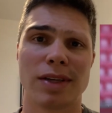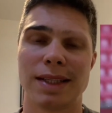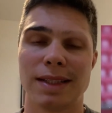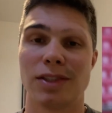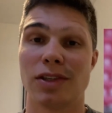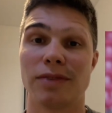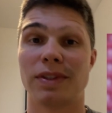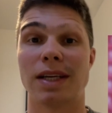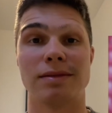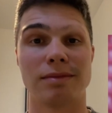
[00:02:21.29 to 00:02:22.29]
I think they should
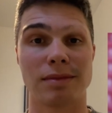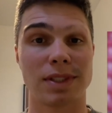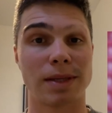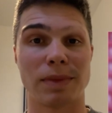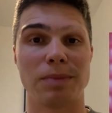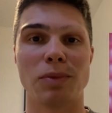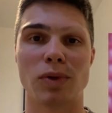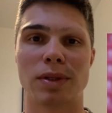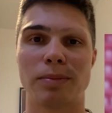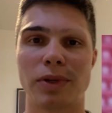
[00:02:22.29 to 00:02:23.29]
have done something
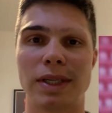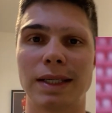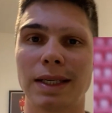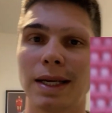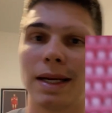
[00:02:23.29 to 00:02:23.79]
more to bring